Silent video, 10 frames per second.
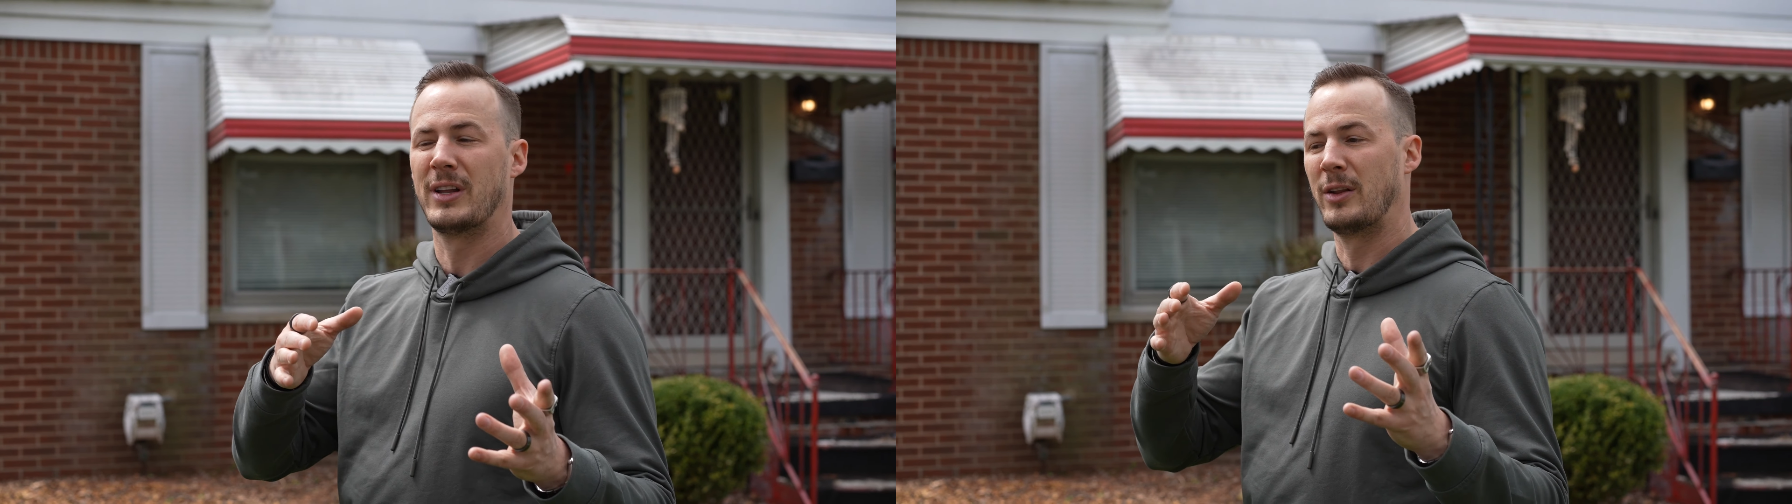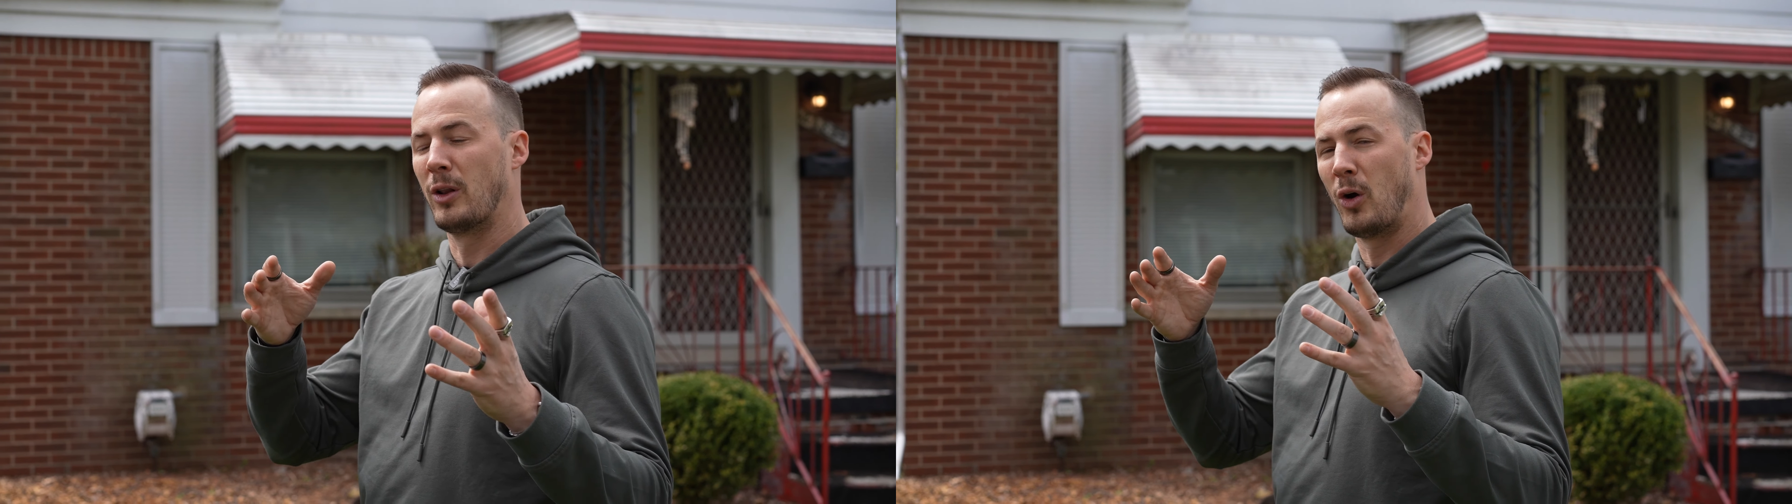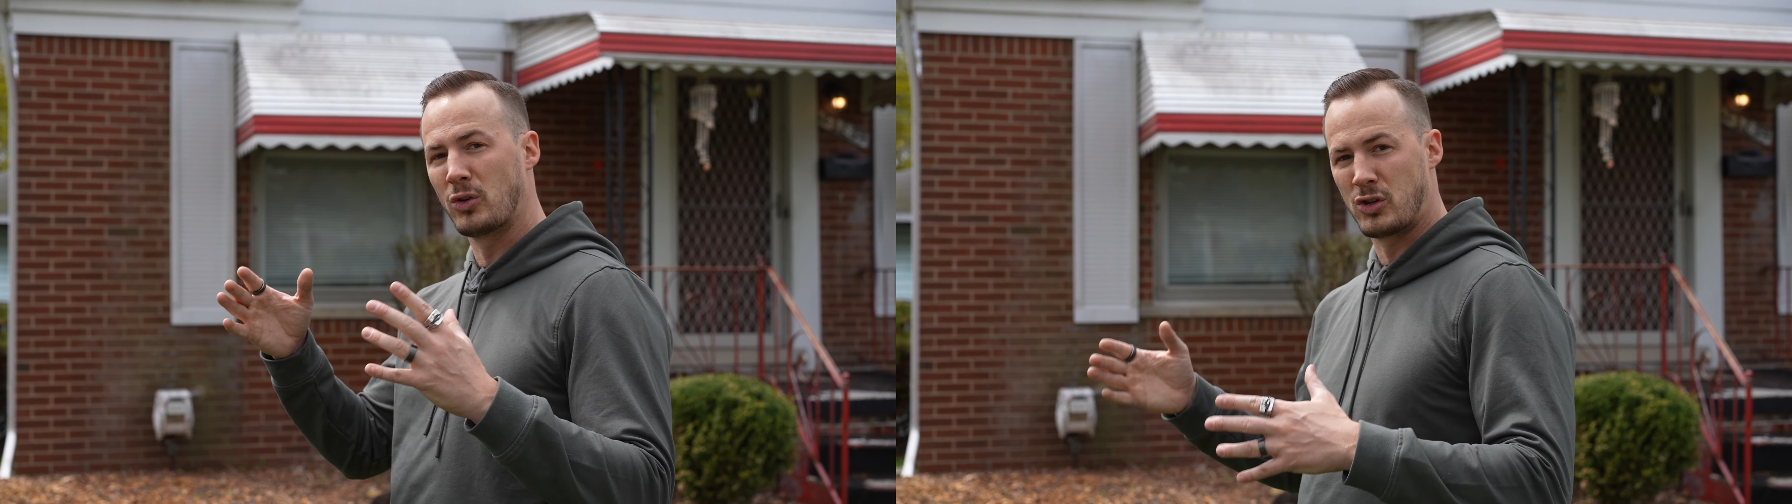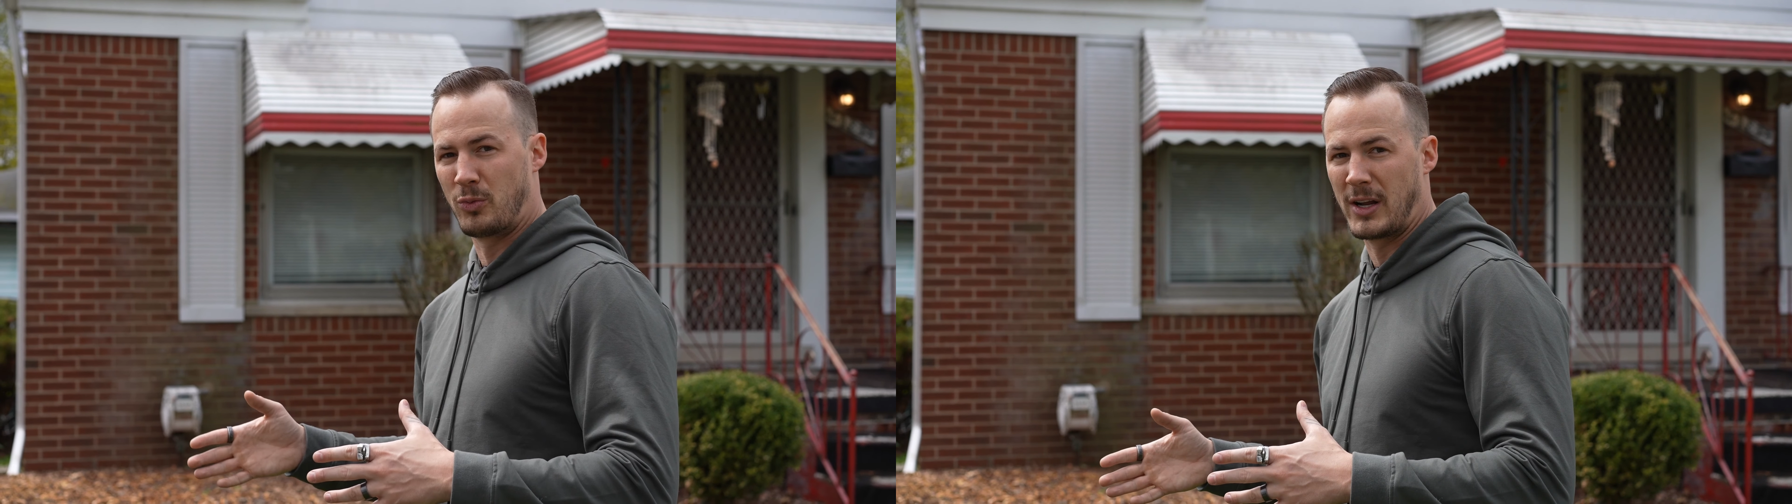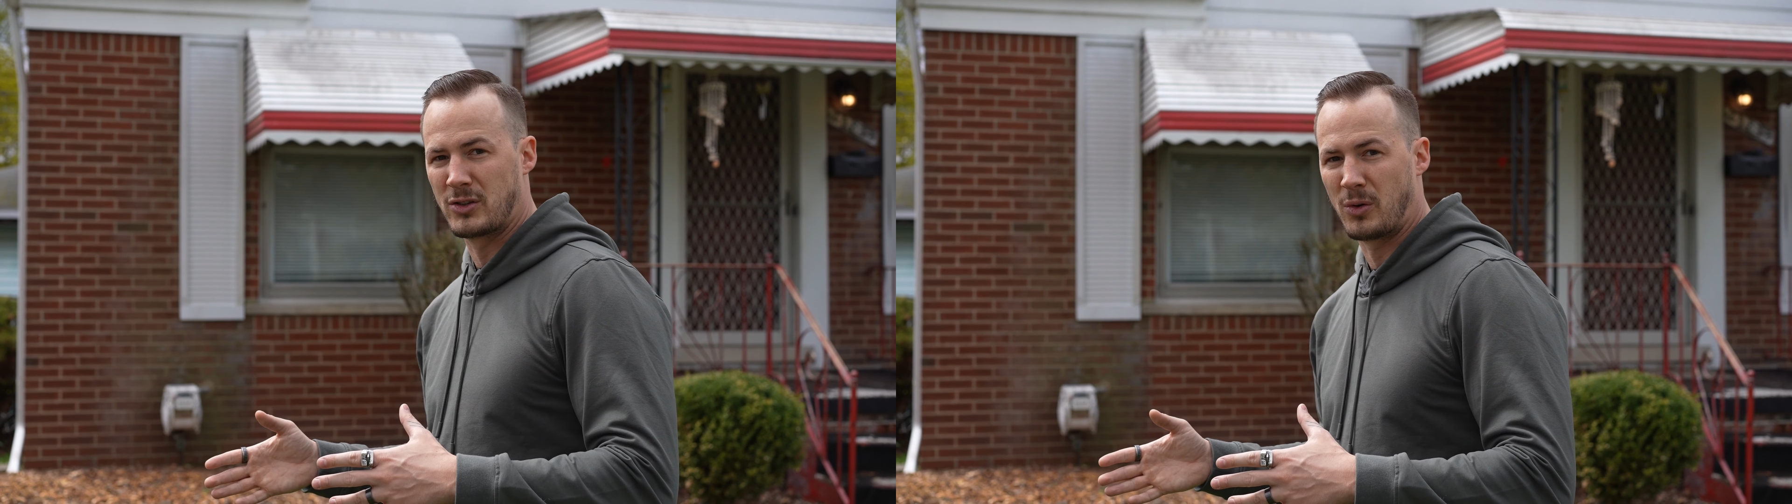than a
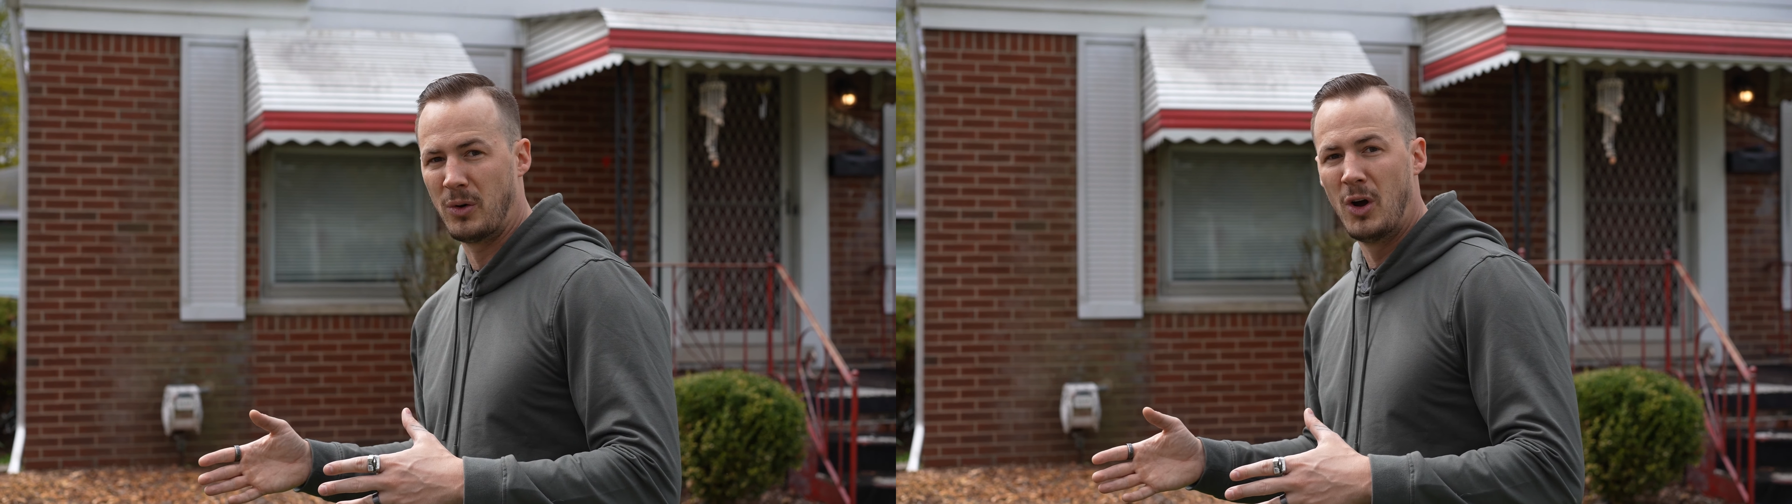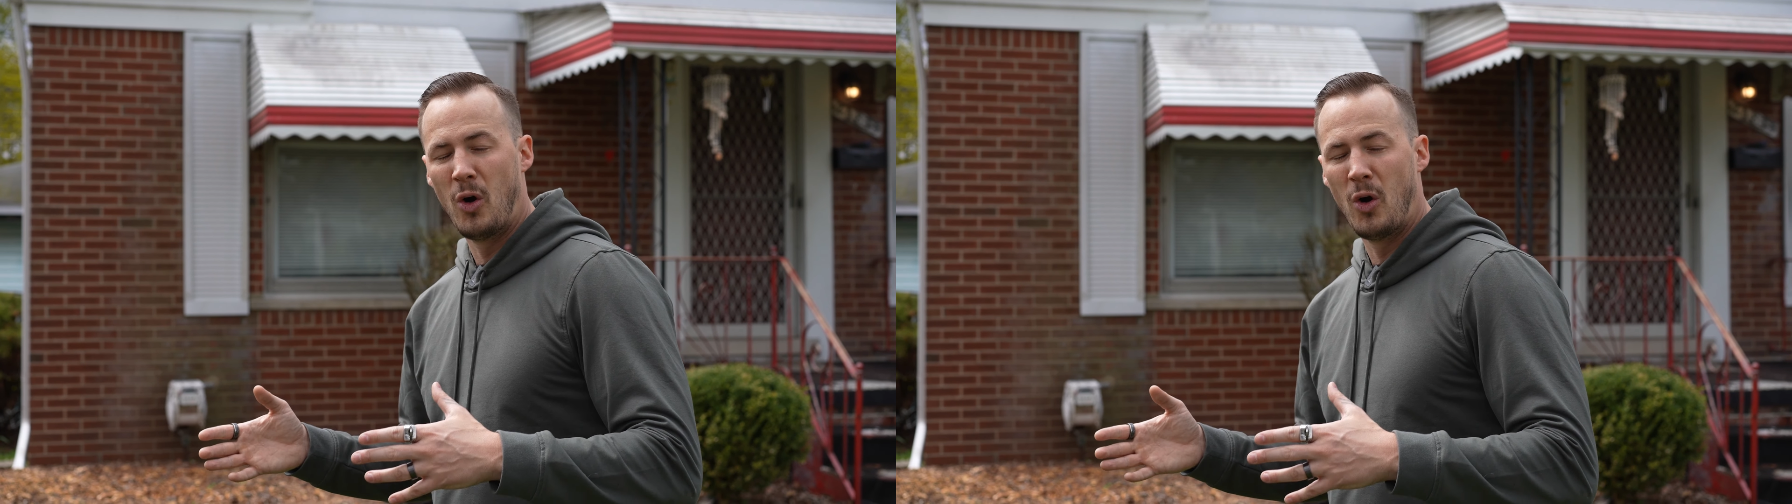long-term rental.